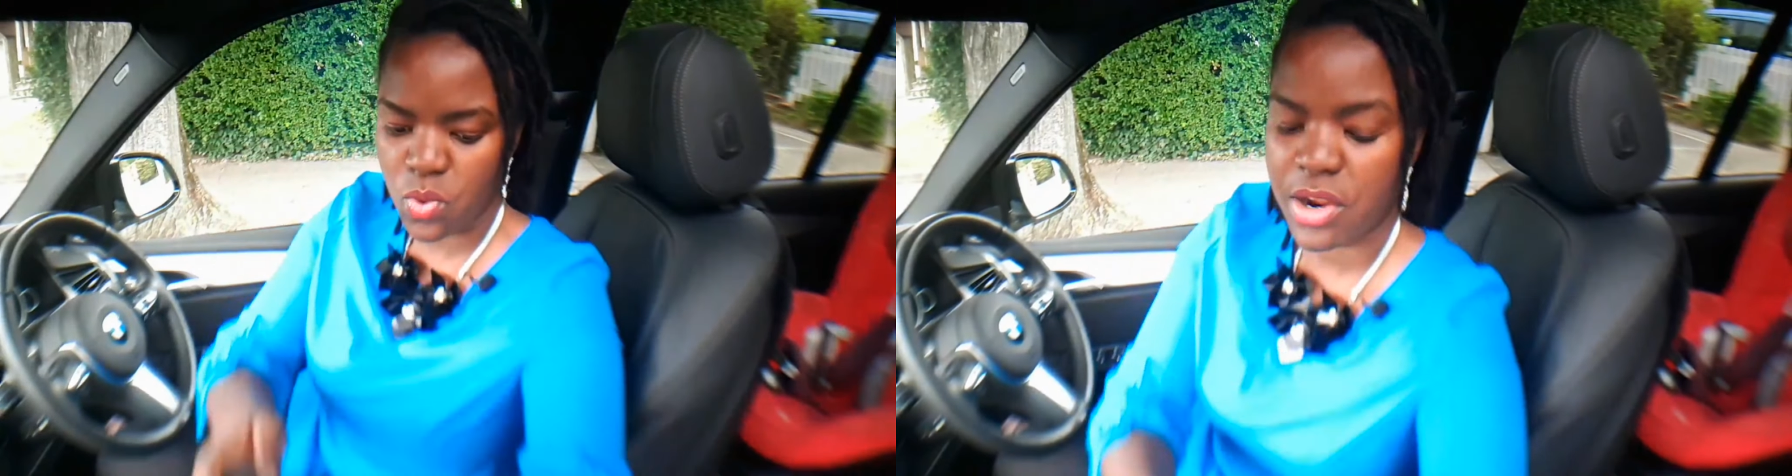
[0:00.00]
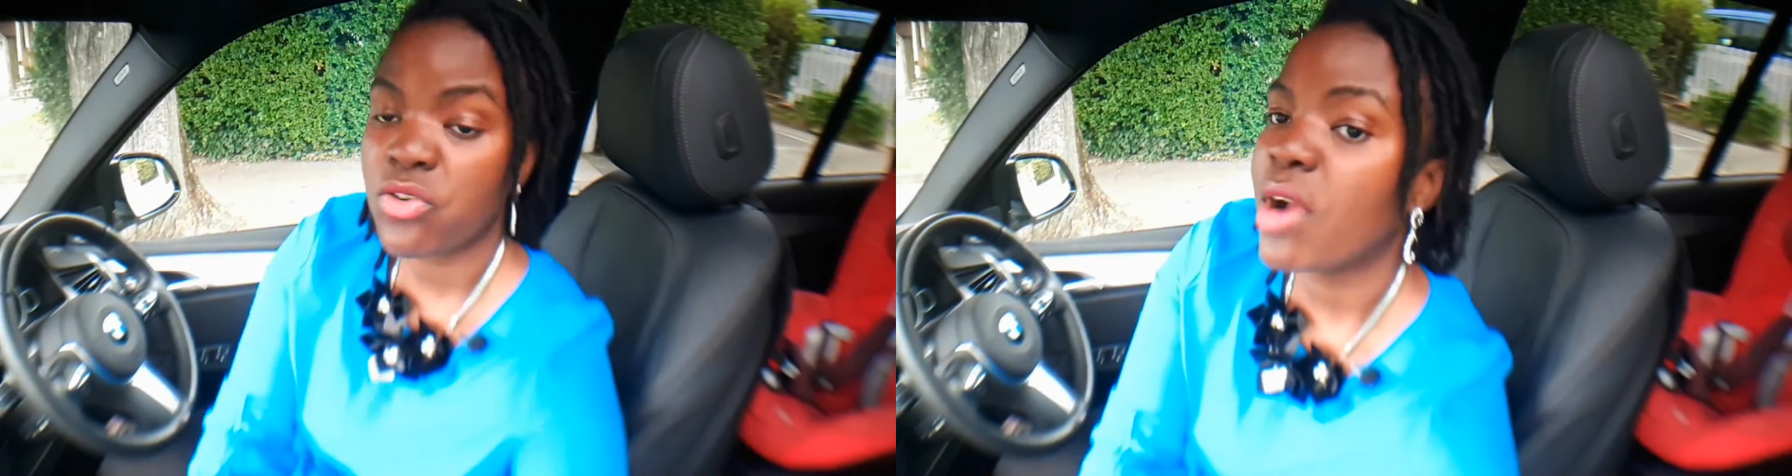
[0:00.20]

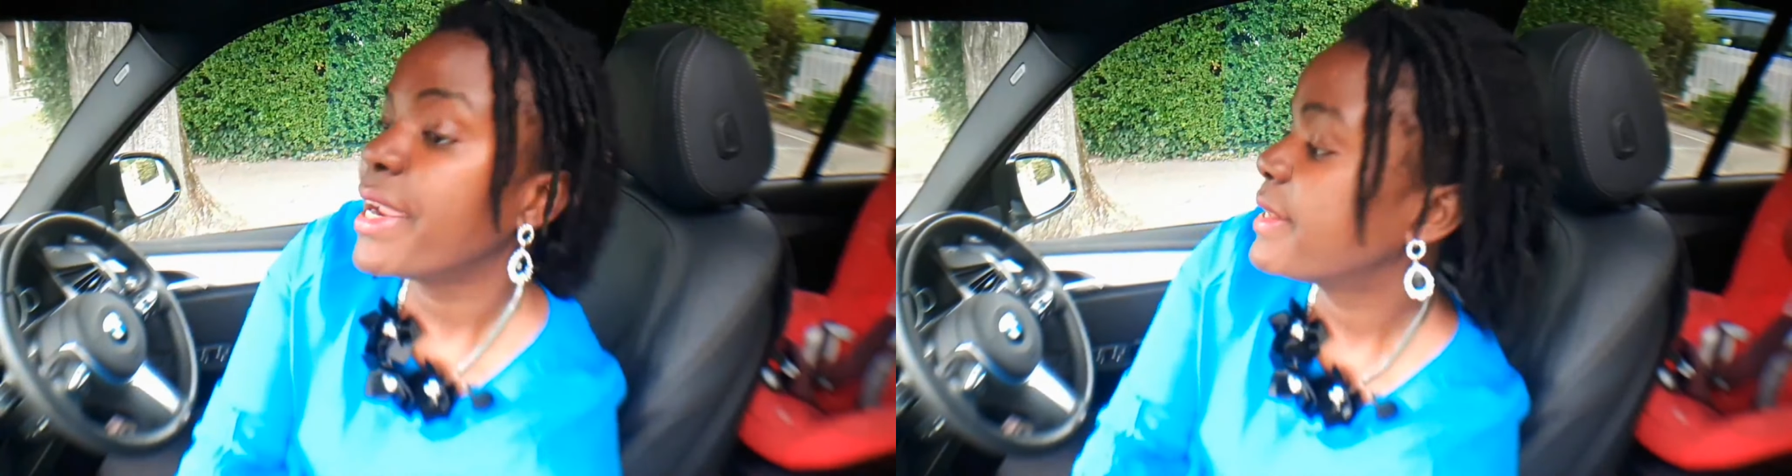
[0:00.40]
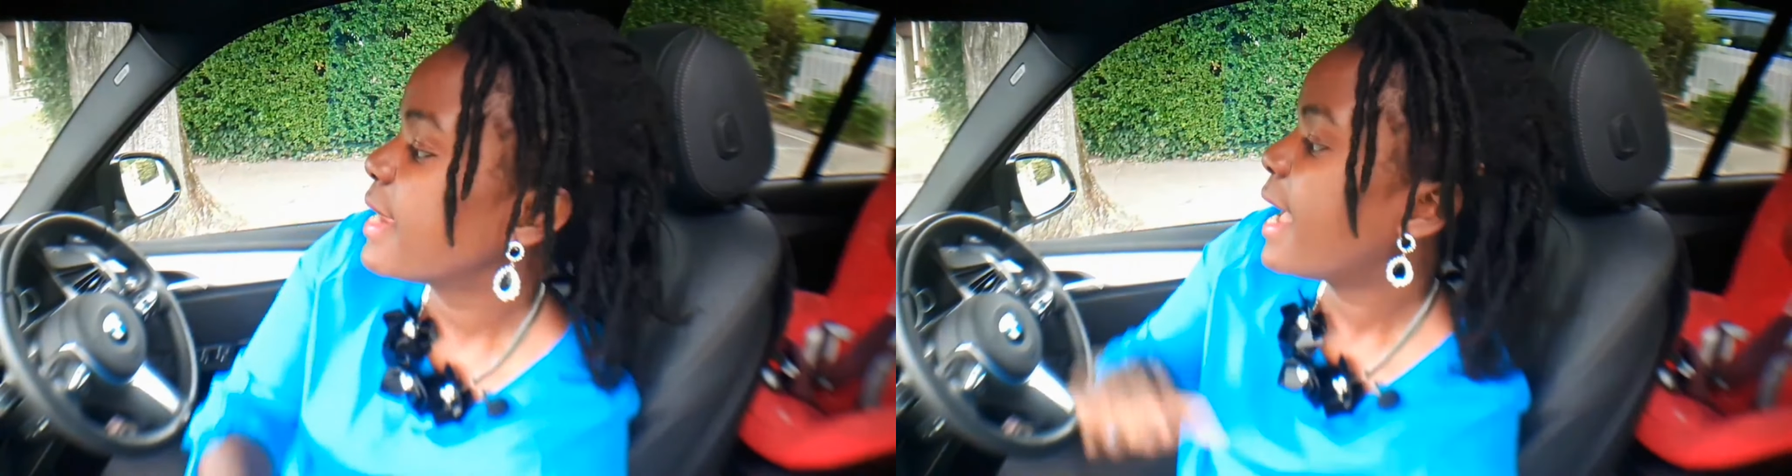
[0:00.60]
work
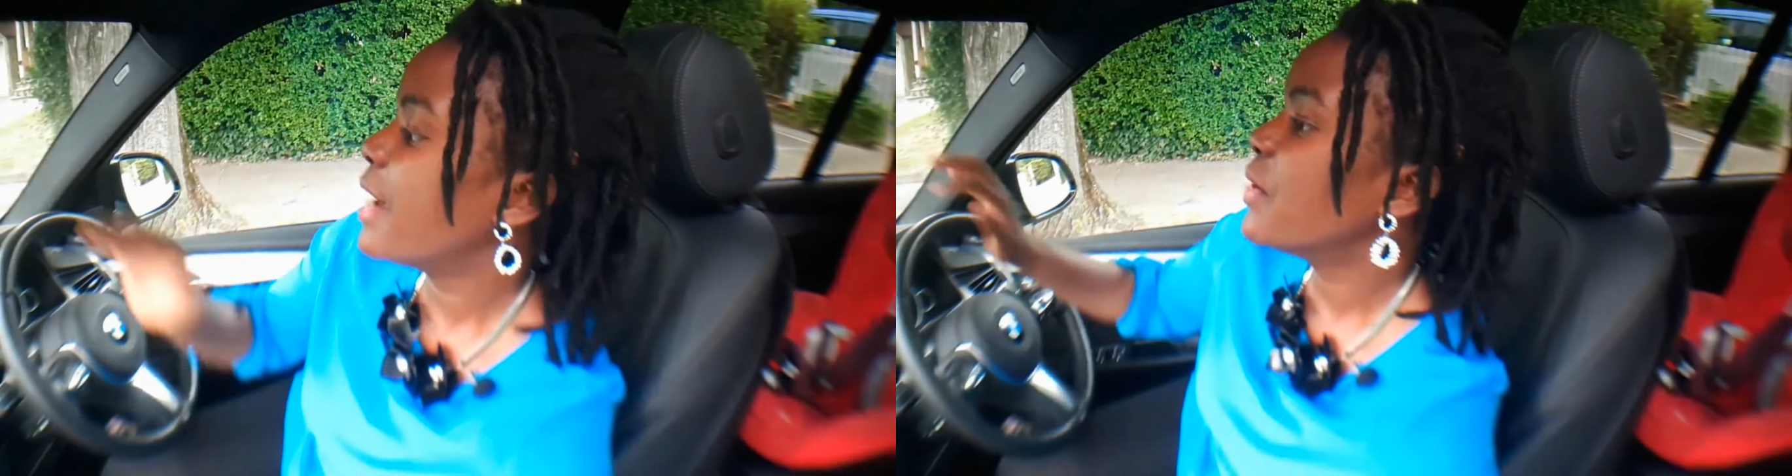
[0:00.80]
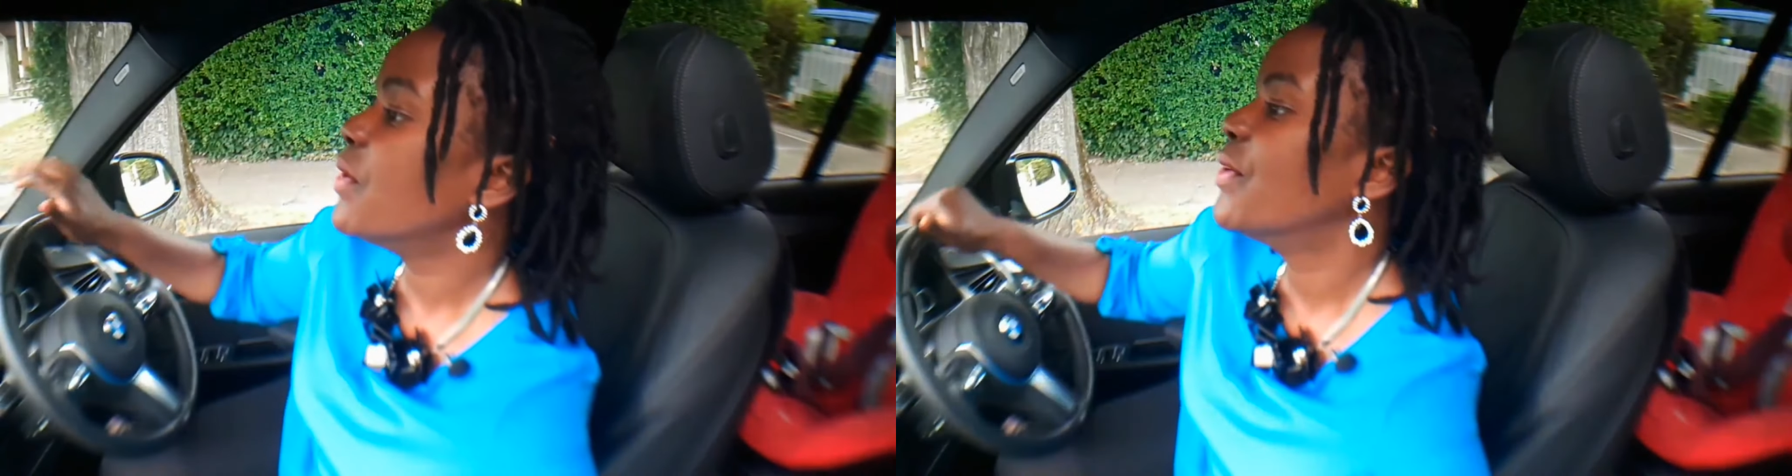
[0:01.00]
right
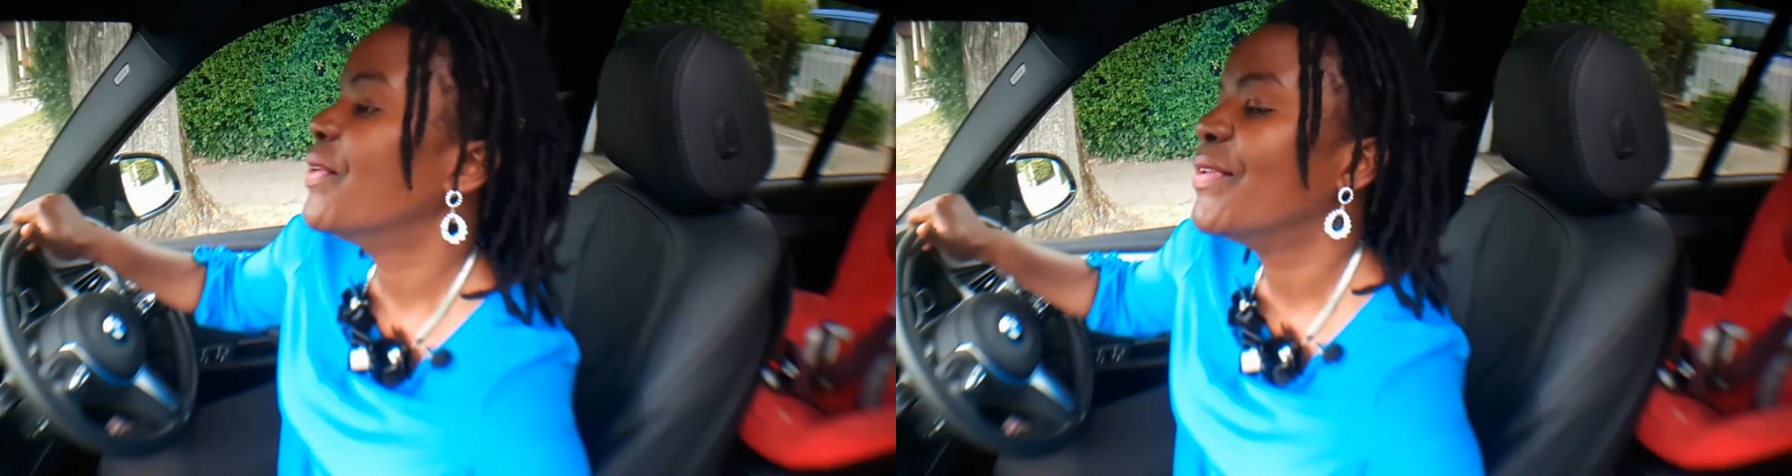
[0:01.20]
now.